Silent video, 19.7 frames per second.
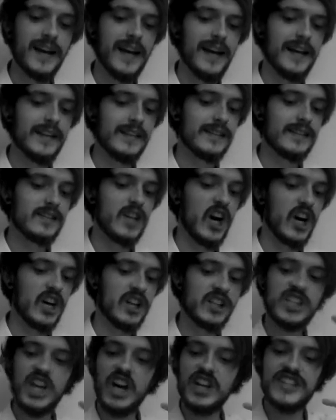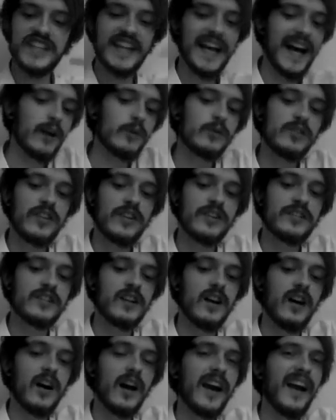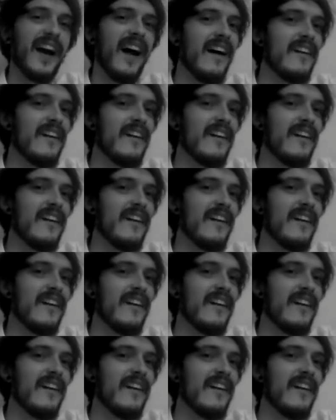his tongue darting out to the sky,